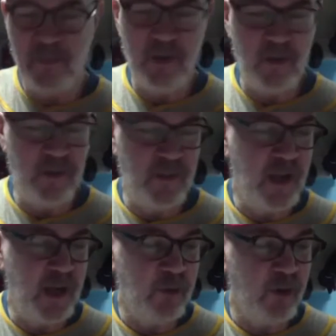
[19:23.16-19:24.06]
are in the
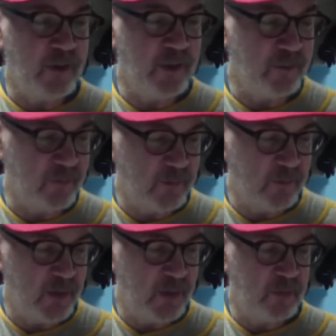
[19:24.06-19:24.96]
hierarchy of
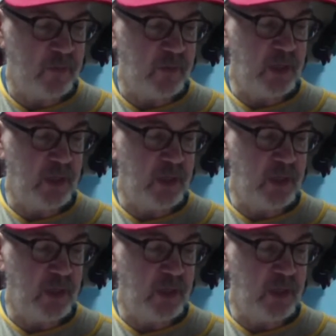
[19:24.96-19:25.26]
the history of the game.